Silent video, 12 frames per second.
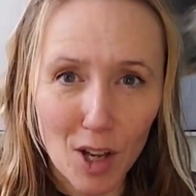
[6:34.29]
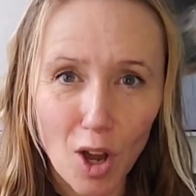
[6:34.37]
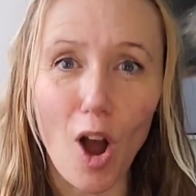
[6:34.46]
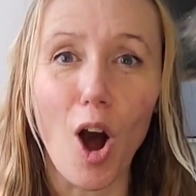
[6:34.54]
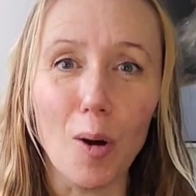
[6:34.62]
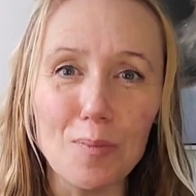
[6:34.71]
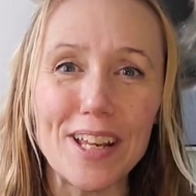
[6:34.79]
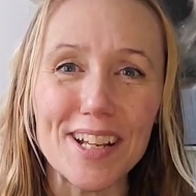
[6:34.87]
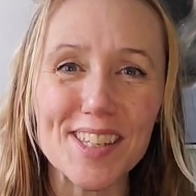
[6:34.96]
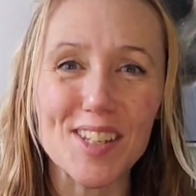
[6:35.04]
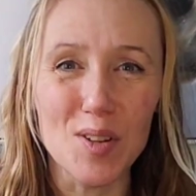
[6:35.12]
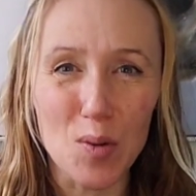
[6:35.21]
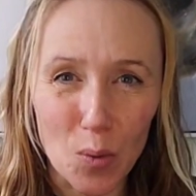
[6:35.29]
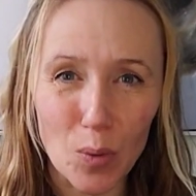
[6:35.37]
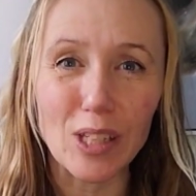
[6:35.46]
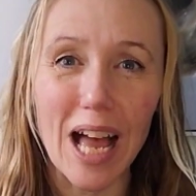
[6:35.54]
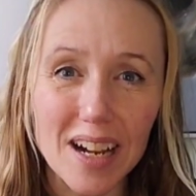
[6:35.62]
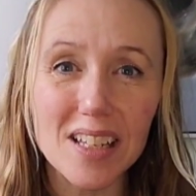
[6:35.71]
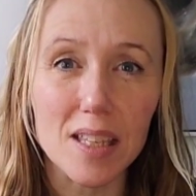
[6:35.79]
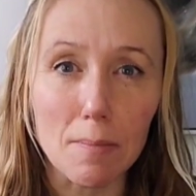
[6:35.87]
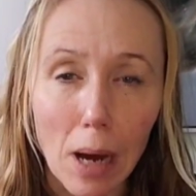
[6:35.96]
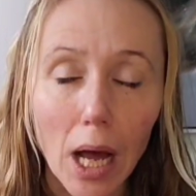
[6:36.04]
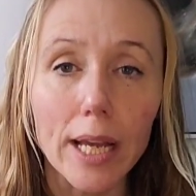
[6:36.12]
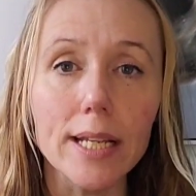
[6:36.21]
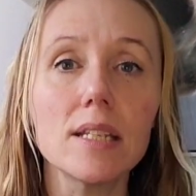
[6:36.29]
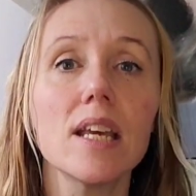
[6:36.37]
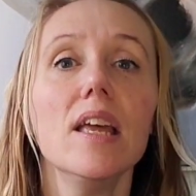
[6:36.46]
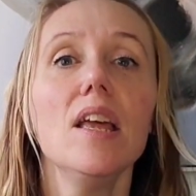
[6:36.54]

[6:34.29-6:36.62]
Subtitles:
calmness to relax the mind,